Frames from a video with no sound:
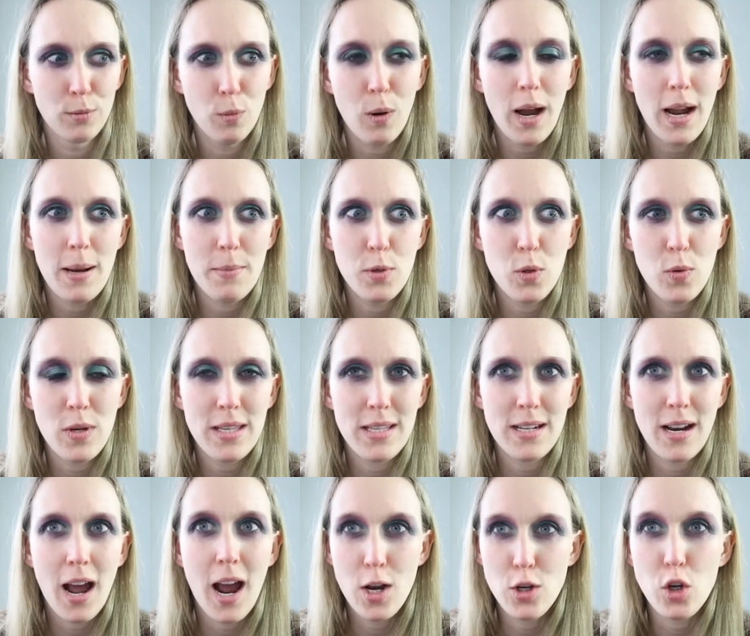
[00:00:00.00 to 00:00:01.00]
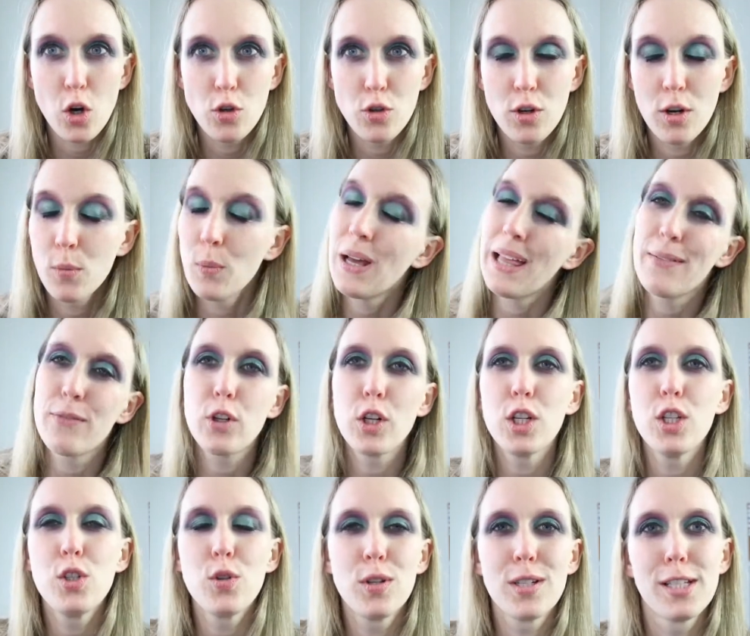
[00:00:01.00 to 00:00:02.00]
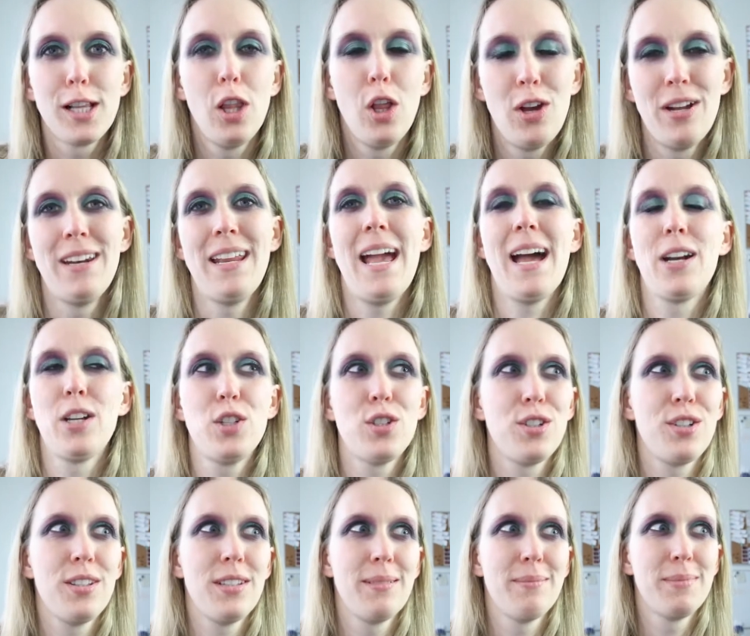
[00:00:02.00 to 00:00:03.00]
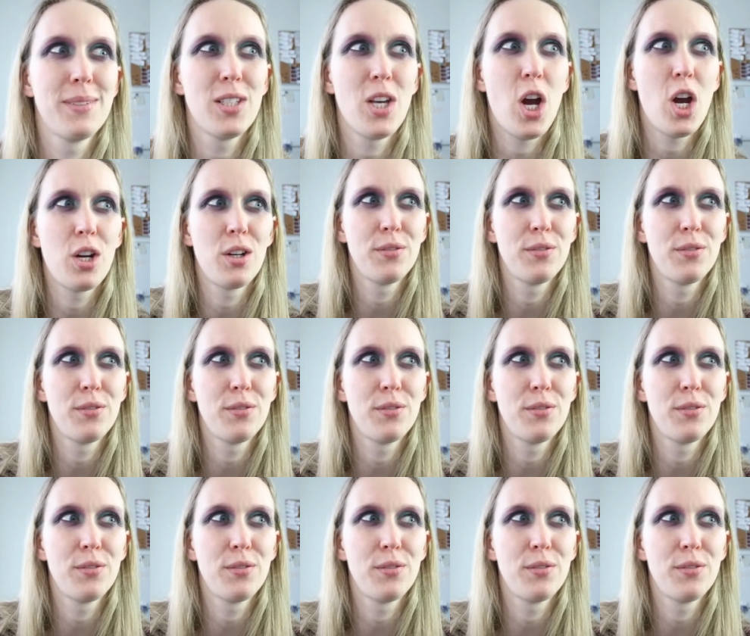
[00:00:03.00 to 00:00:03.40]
Why I'm doing it, I don't know. Well, I've got to do it to learn how to do them, so.